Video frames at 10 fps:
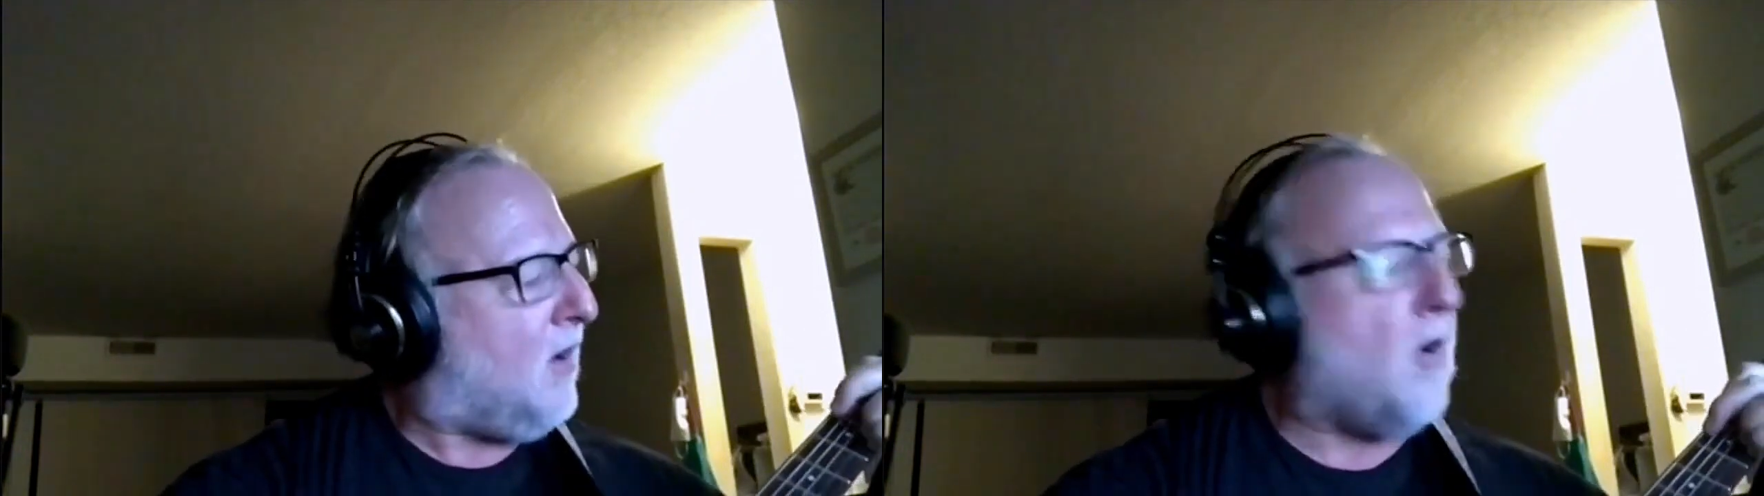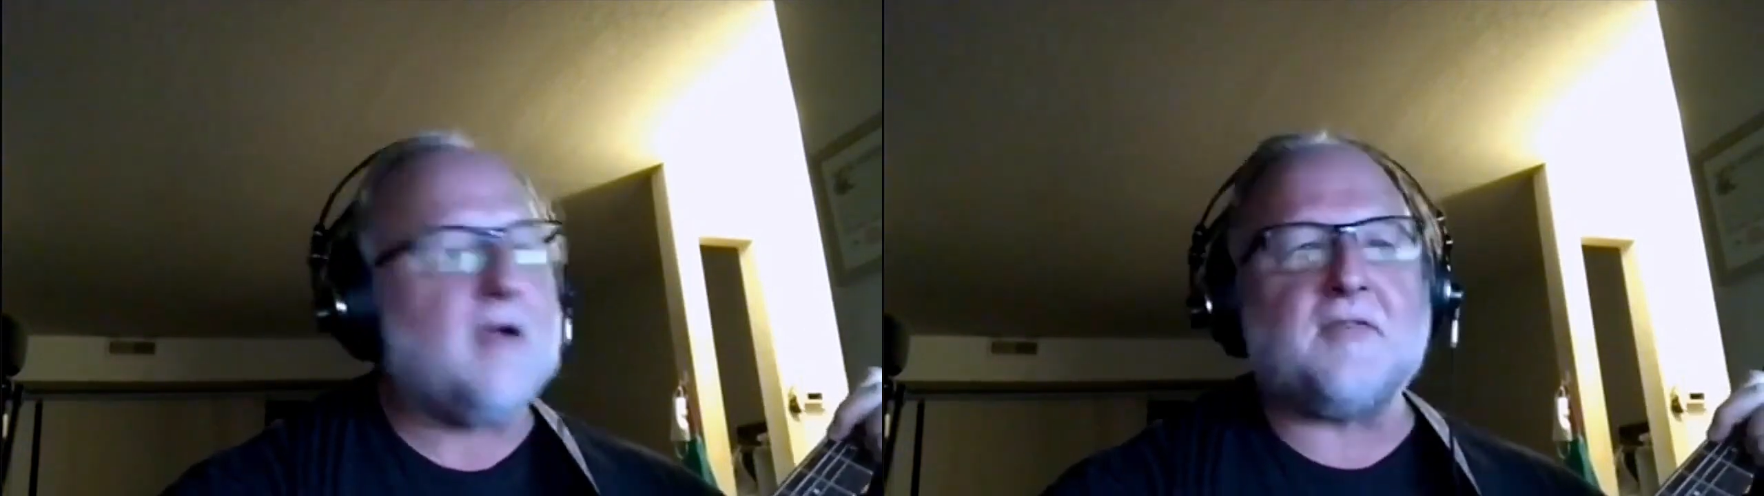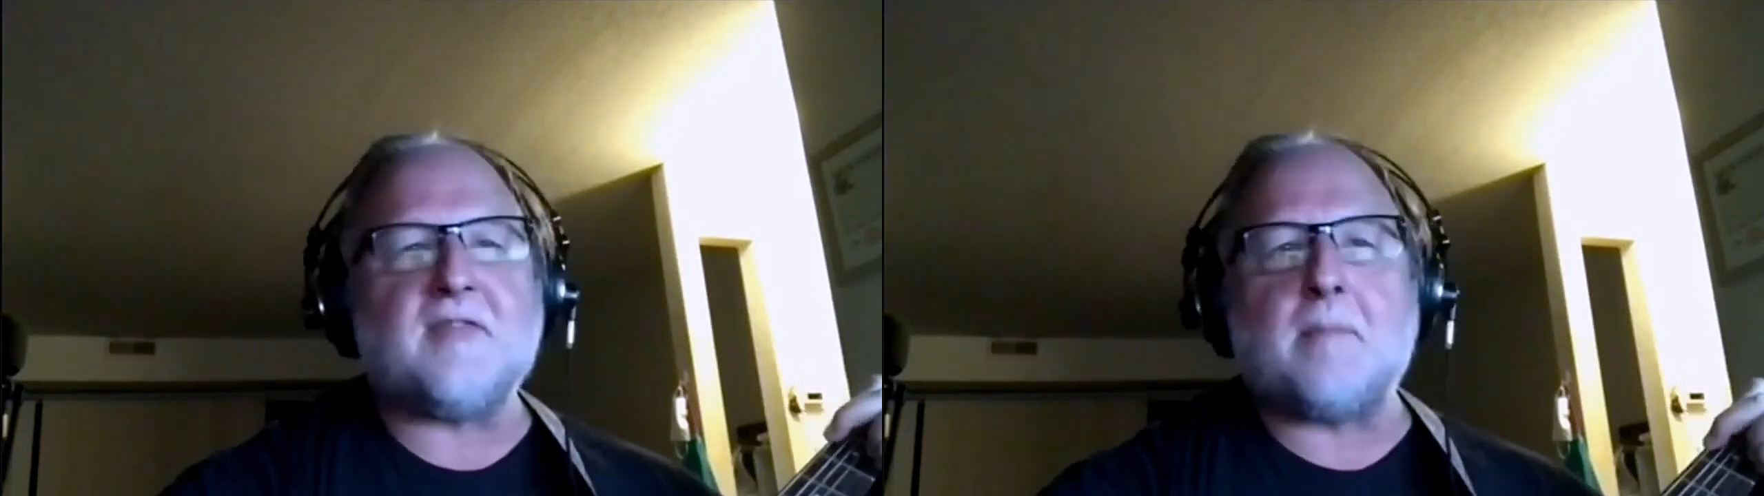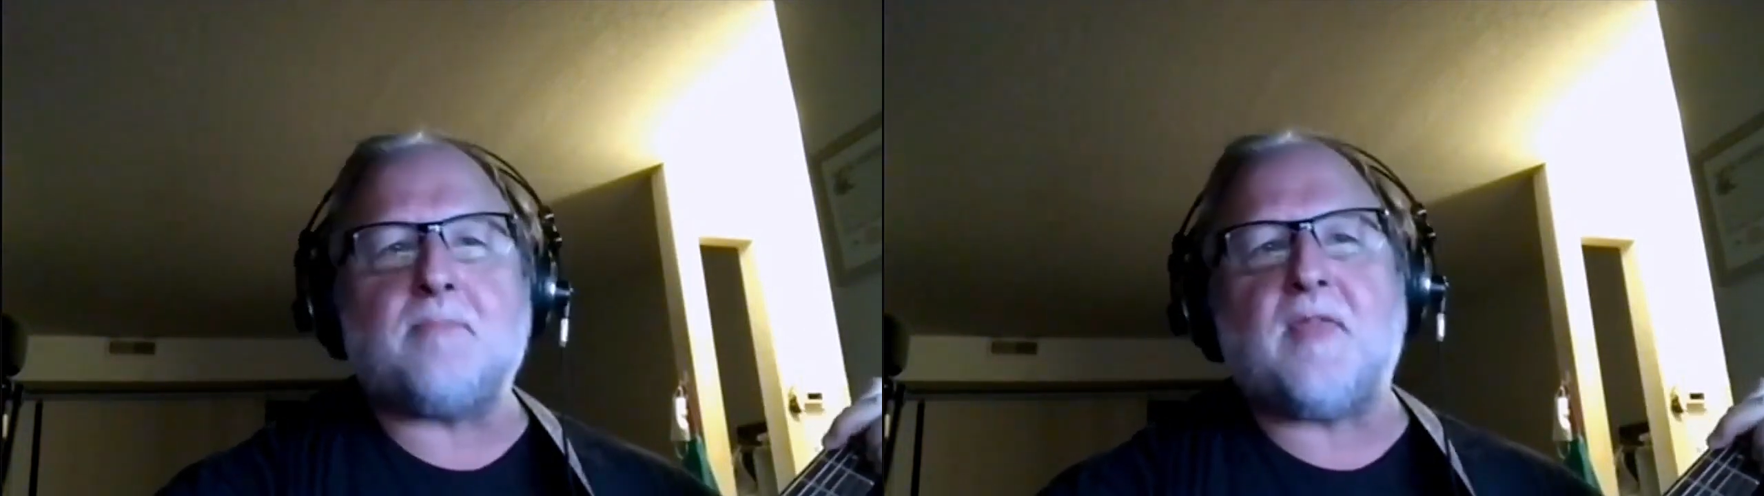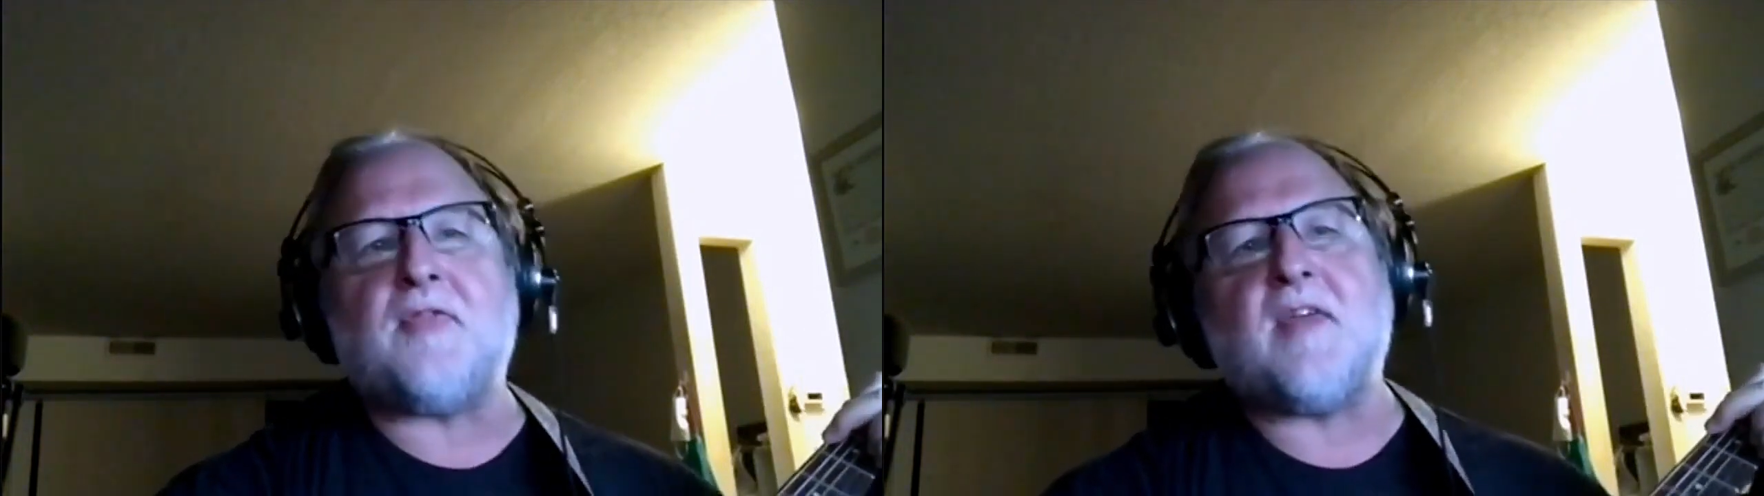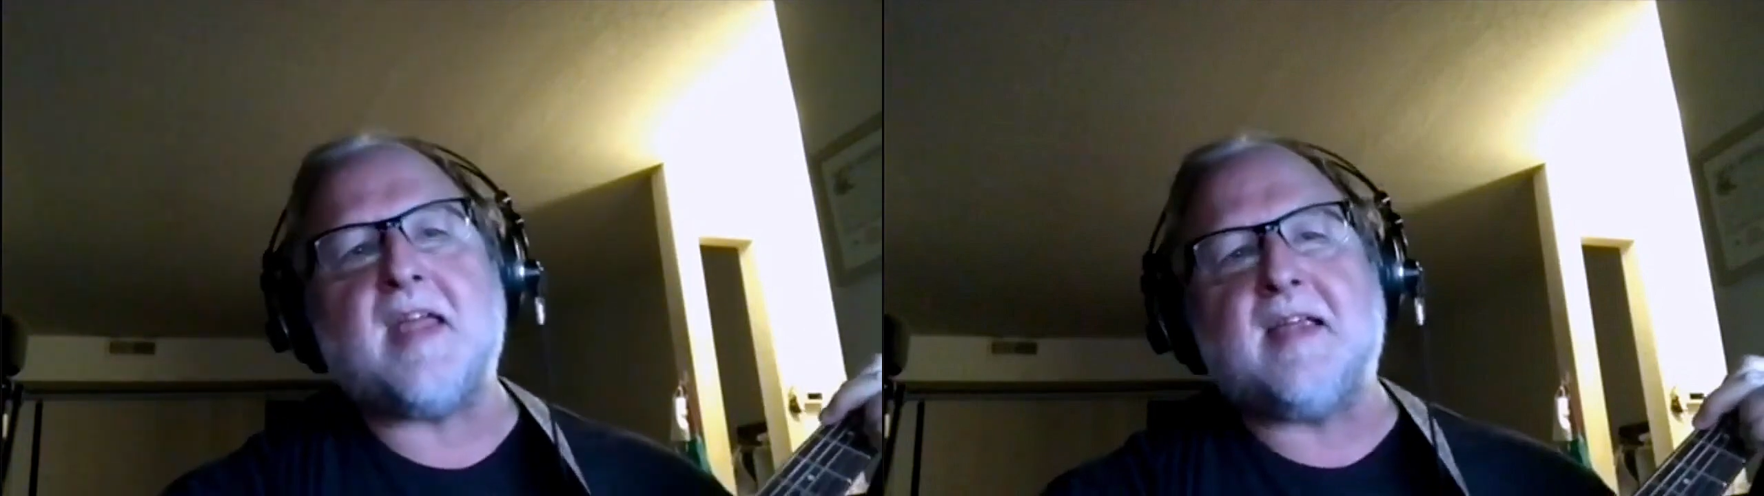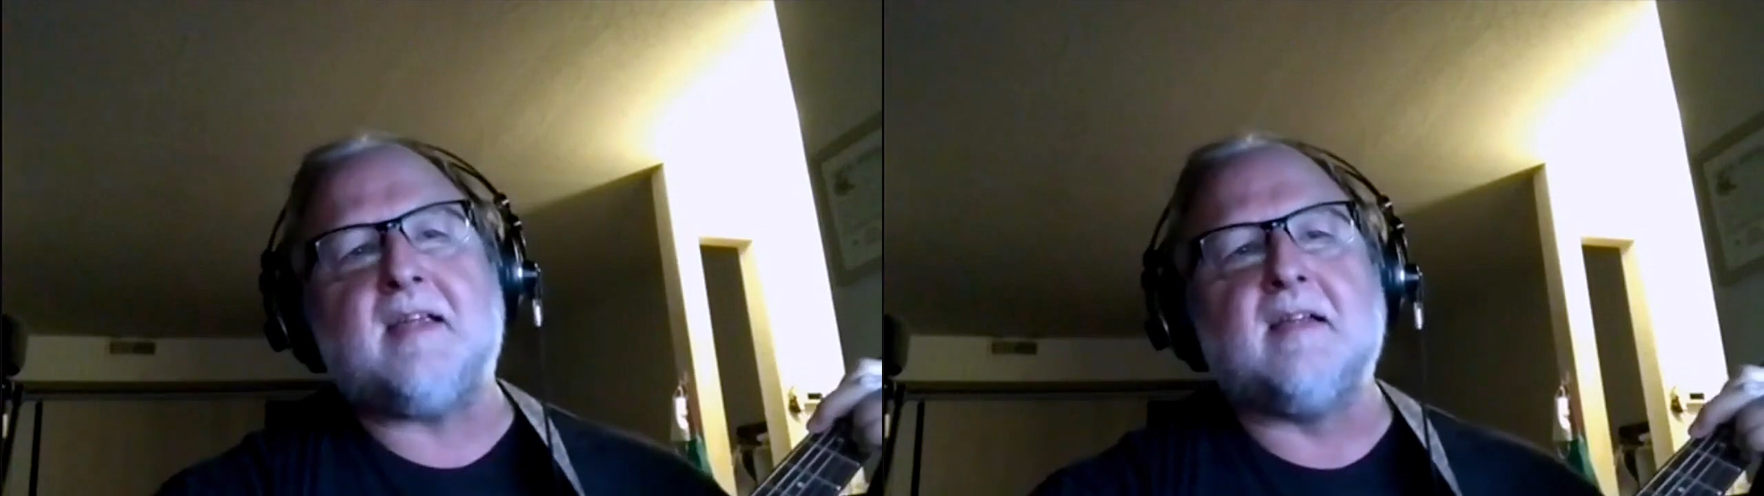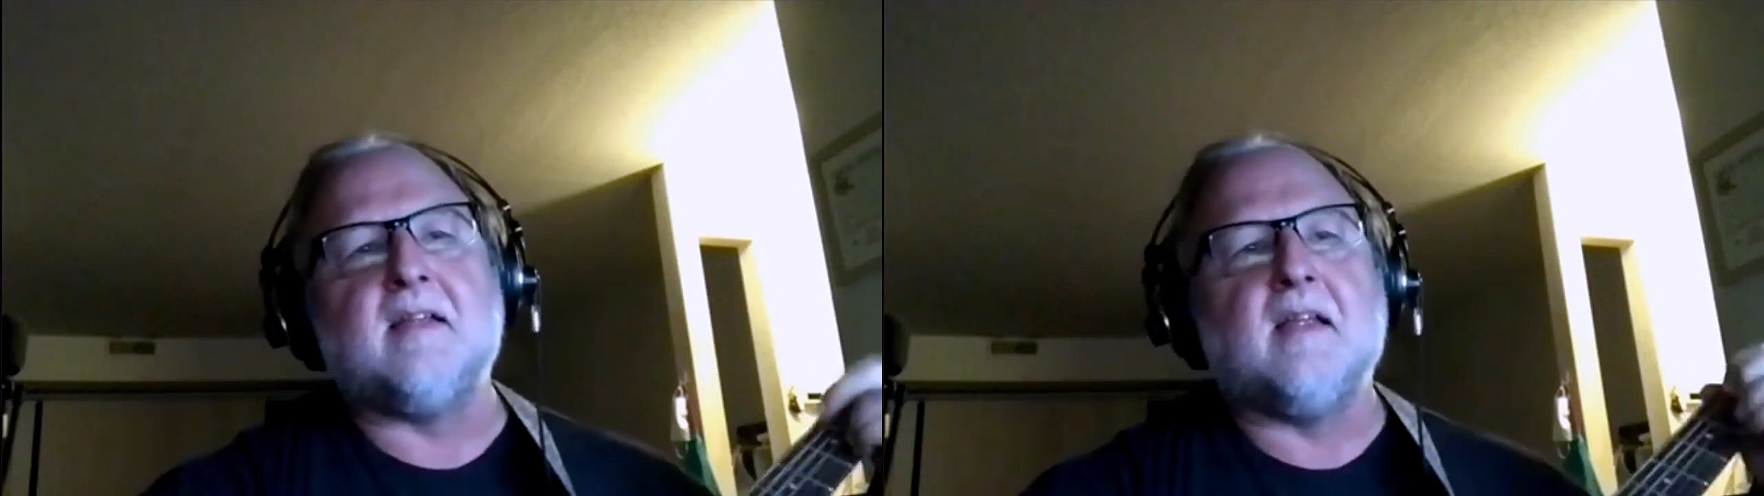Hoist up the
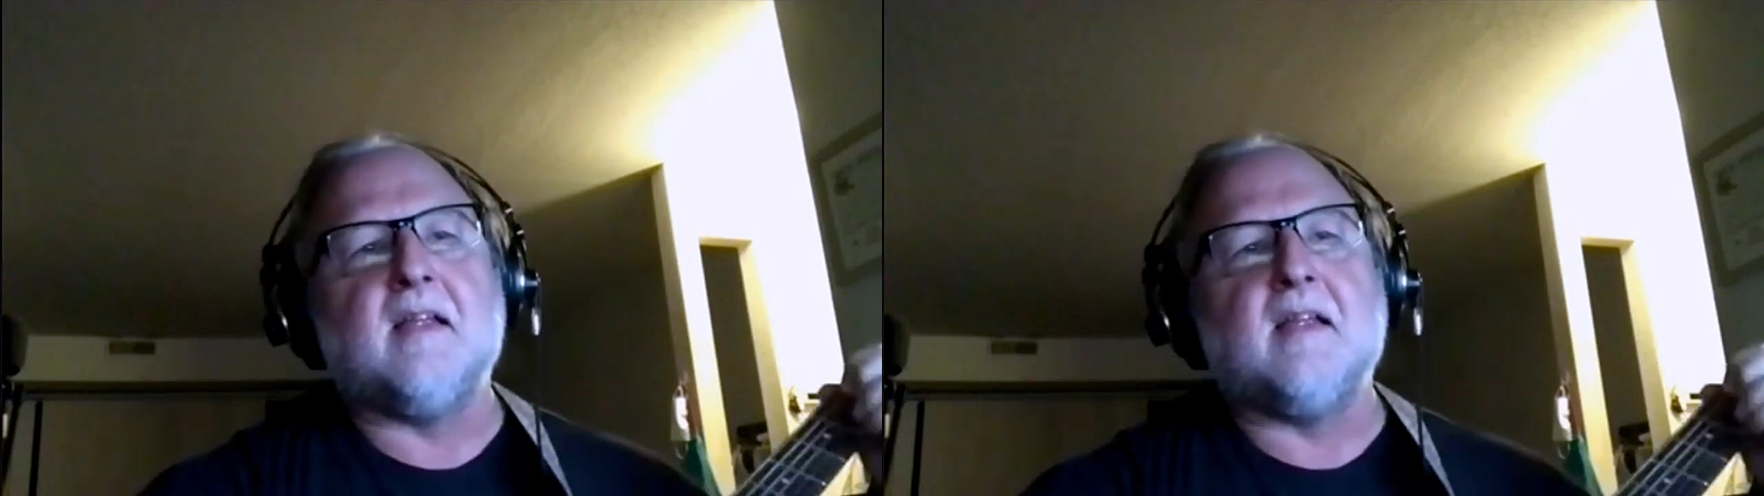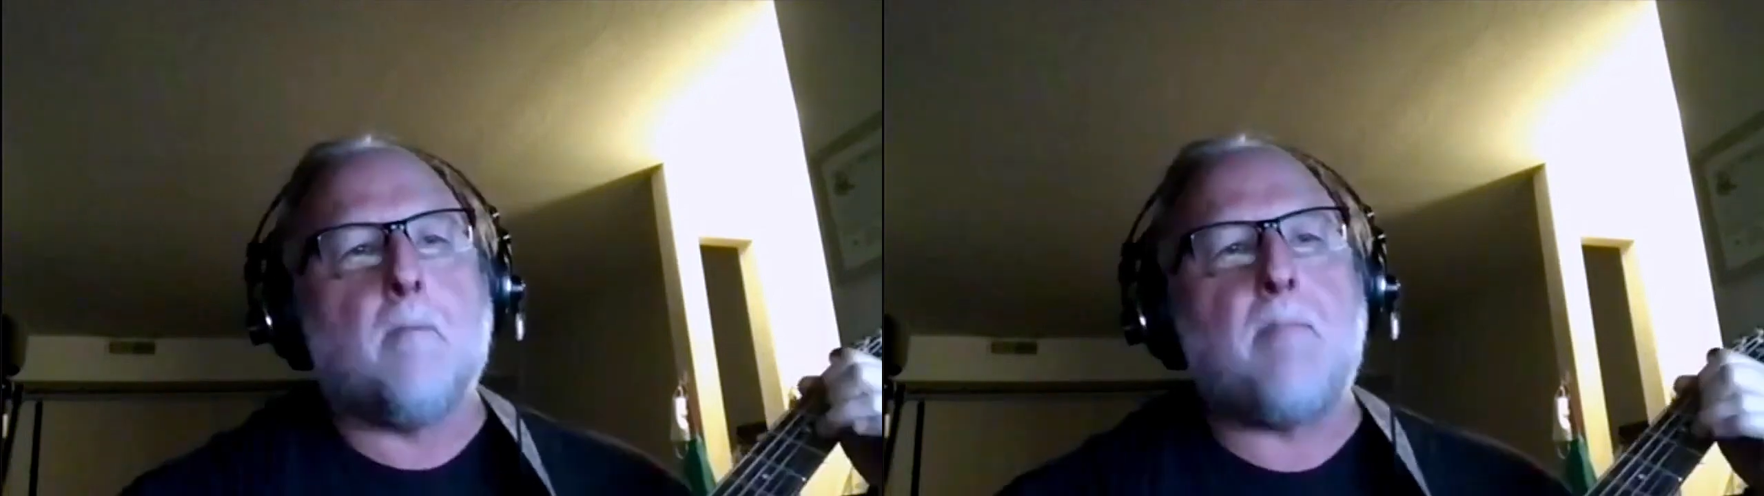thing,